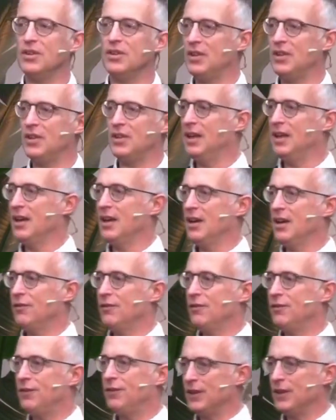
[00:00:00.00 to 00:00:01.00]
for God
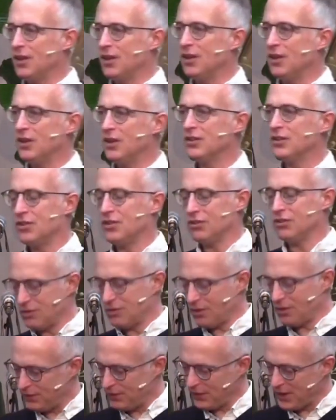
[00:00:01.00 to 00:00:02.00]
to revive his
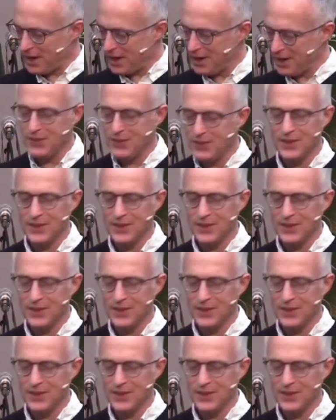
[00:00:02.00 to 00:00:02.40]
church,